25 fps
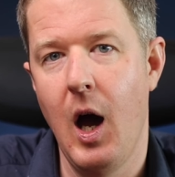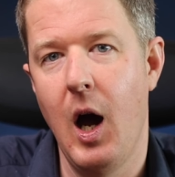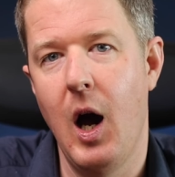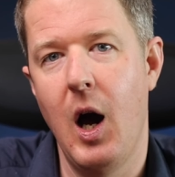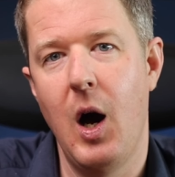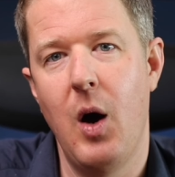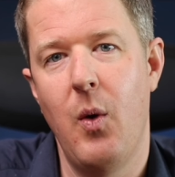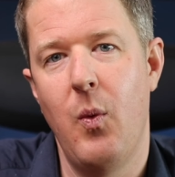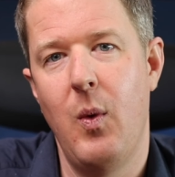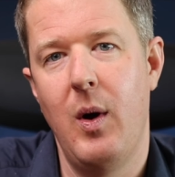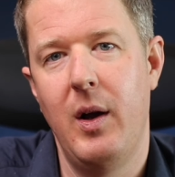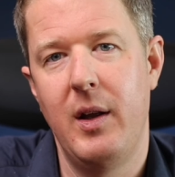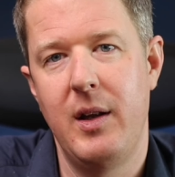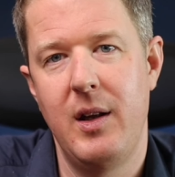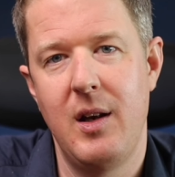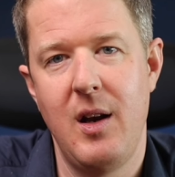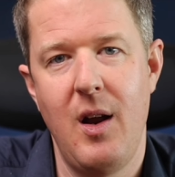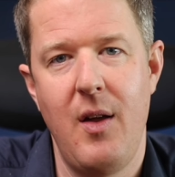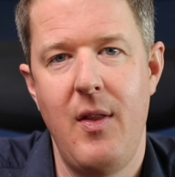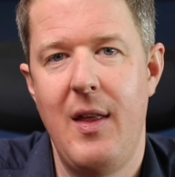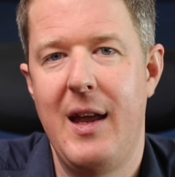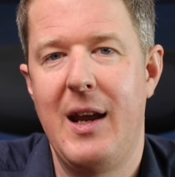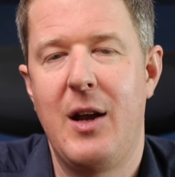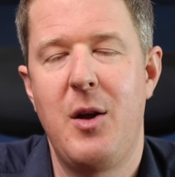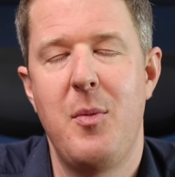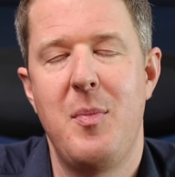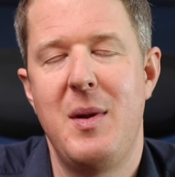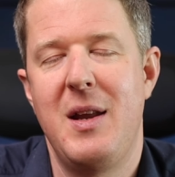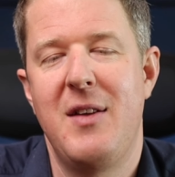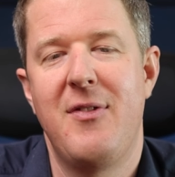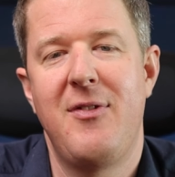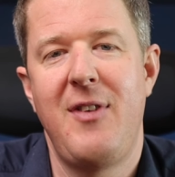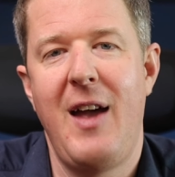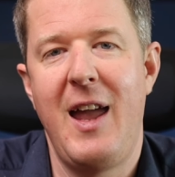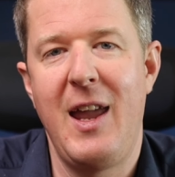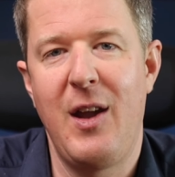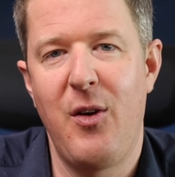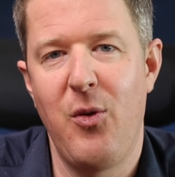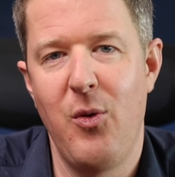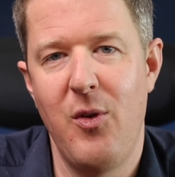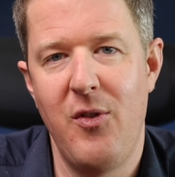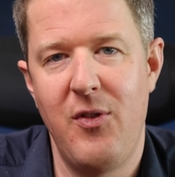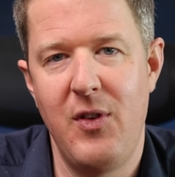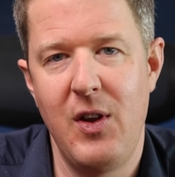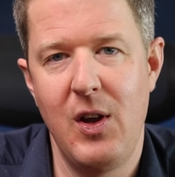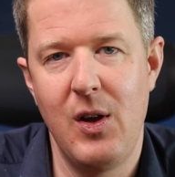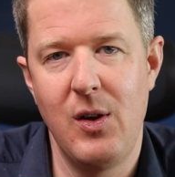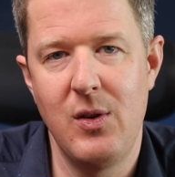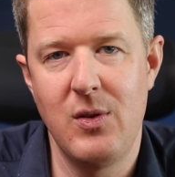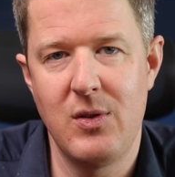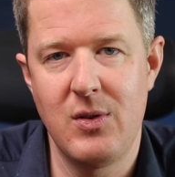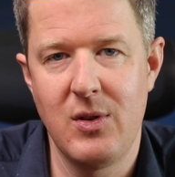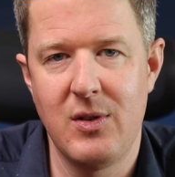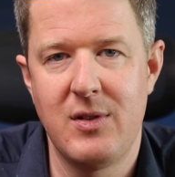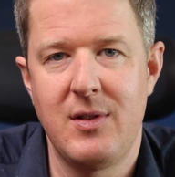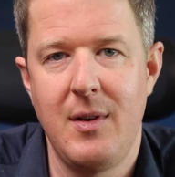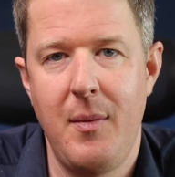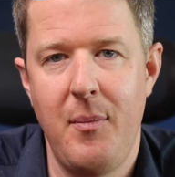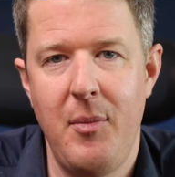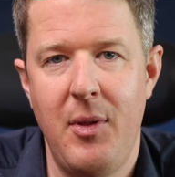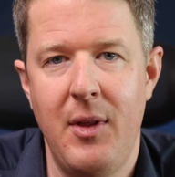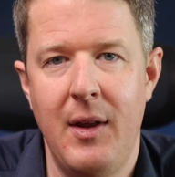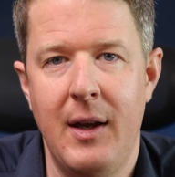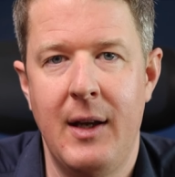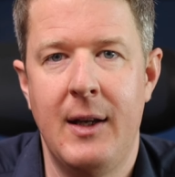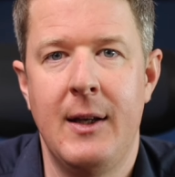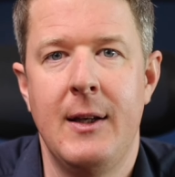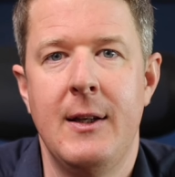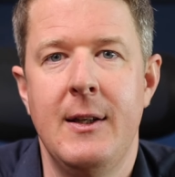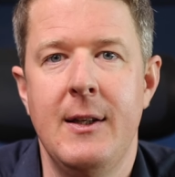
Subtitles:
oh, well, you know, they could be fake reviews or something.